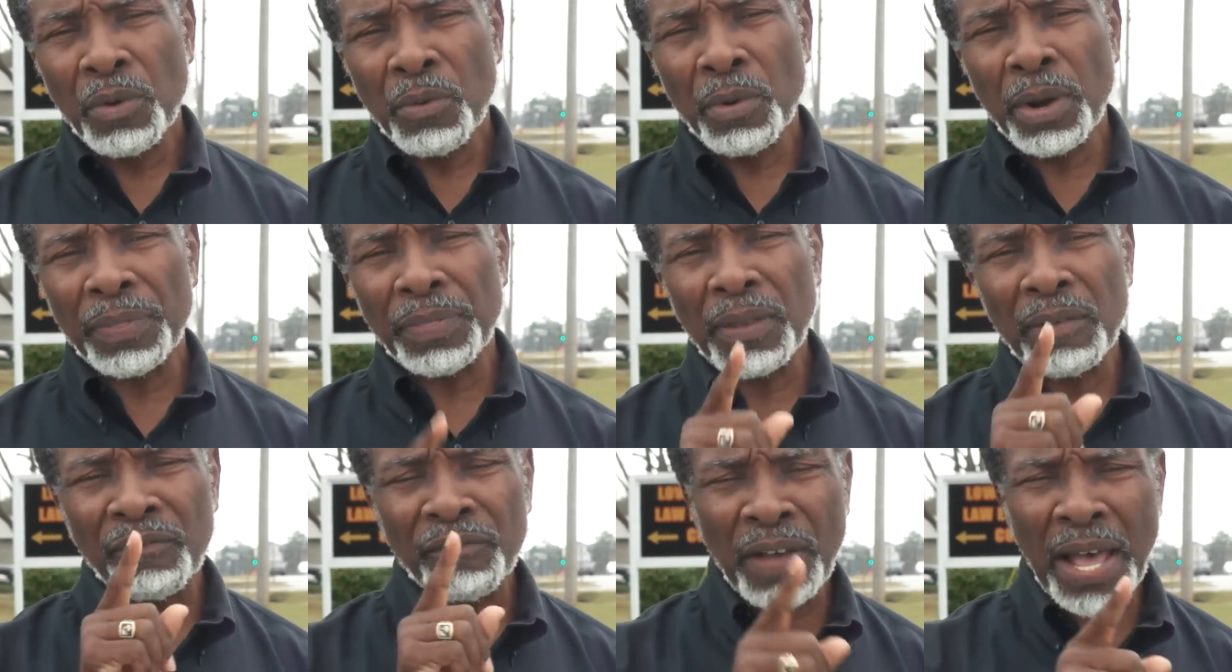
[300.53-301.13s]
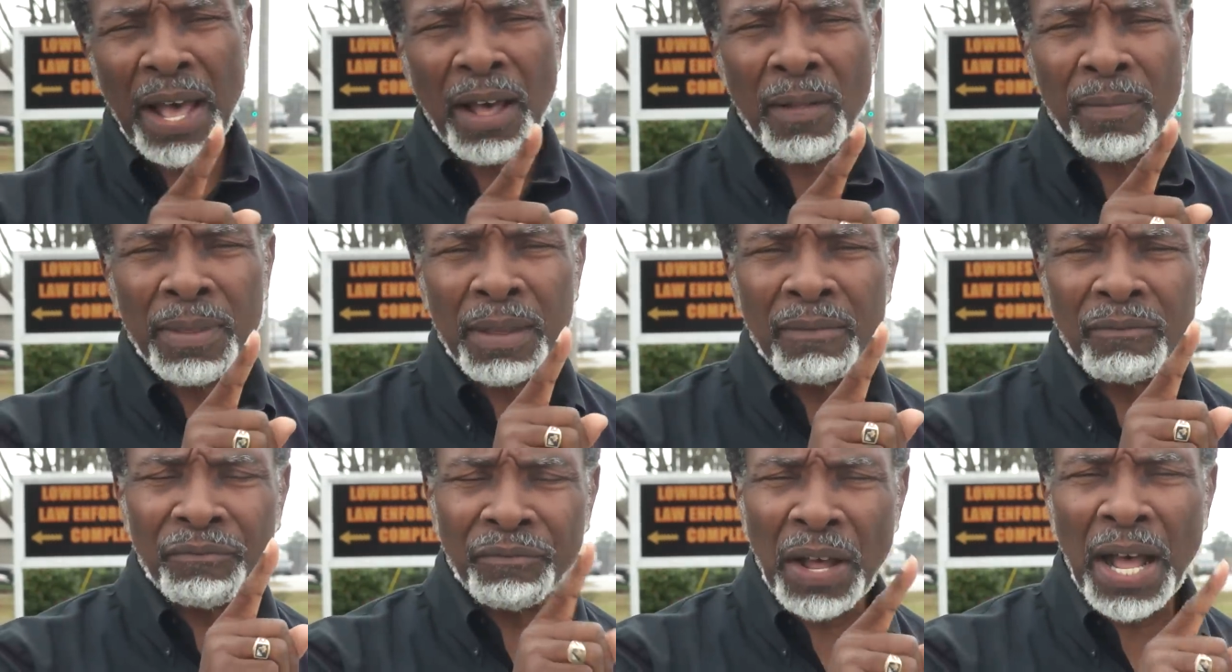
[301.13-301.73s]
what the
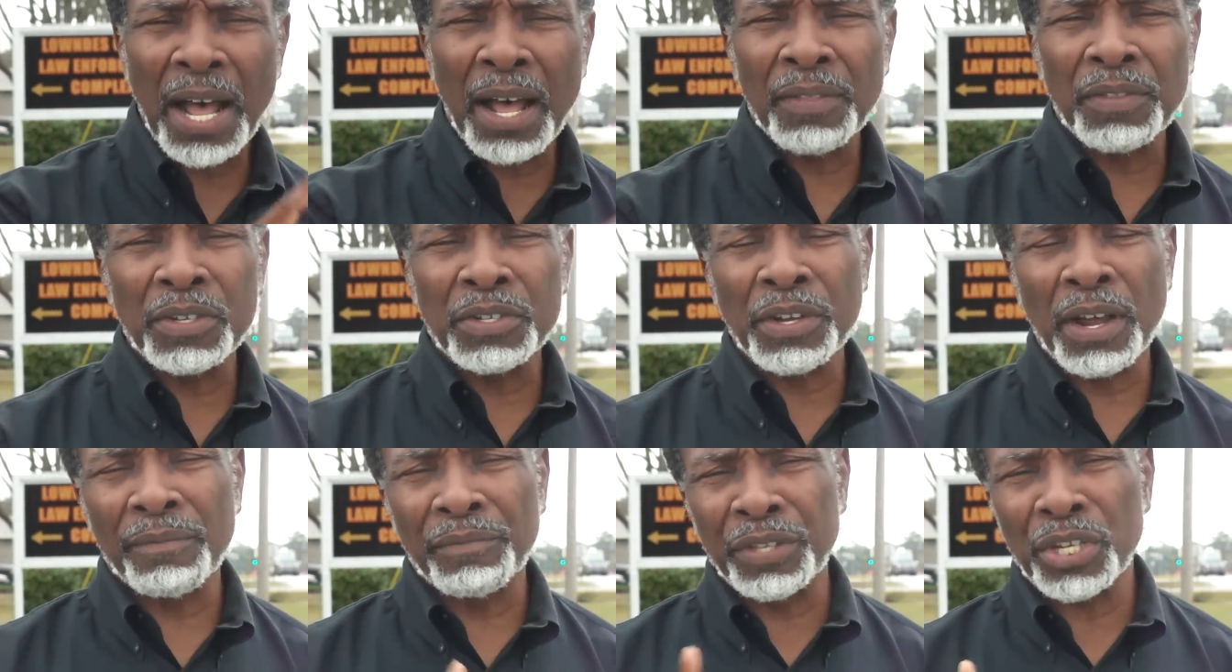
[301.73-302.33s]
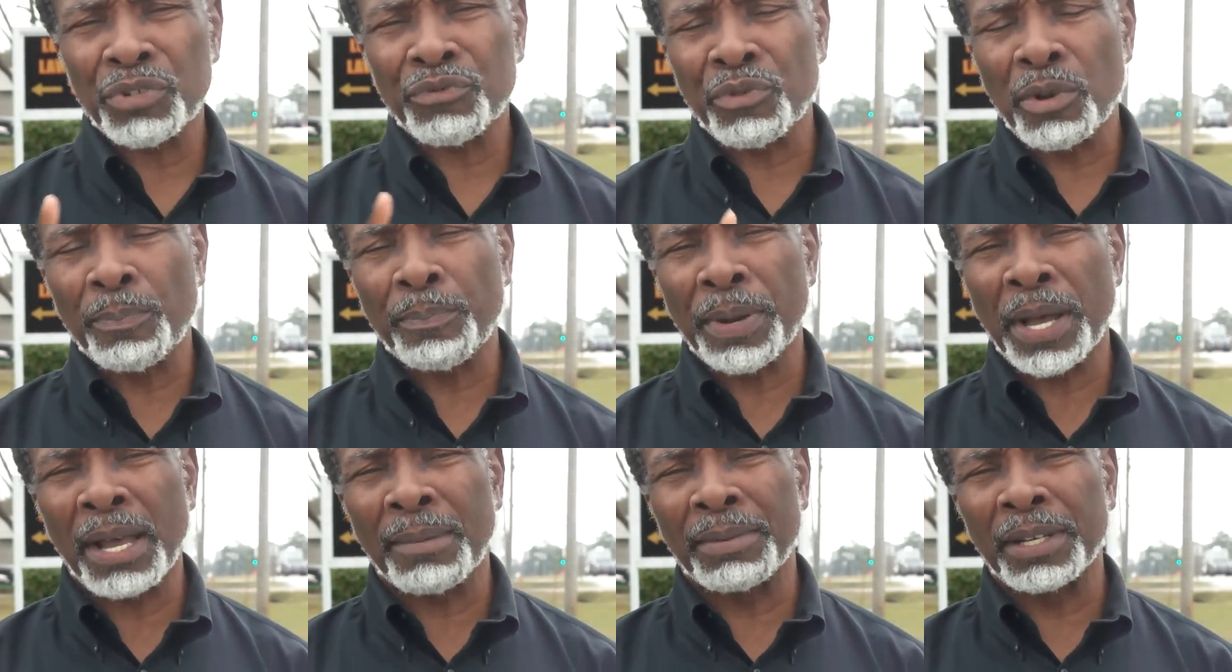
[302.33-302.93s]
founding fathers of this
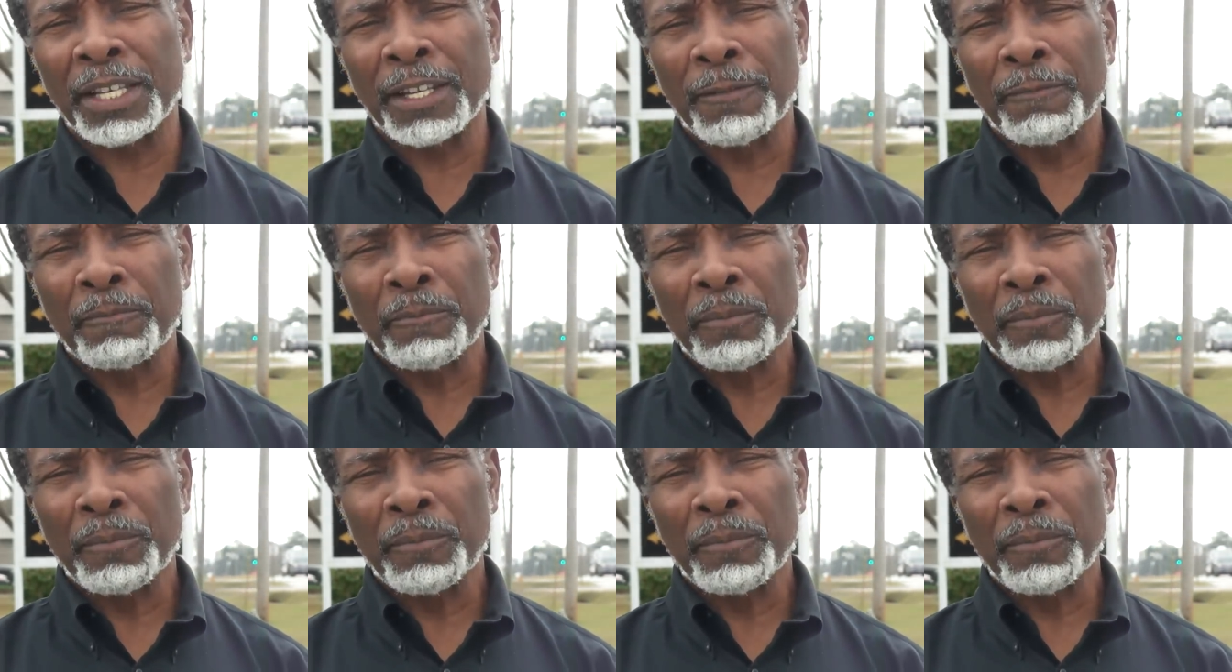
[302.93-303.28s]
republic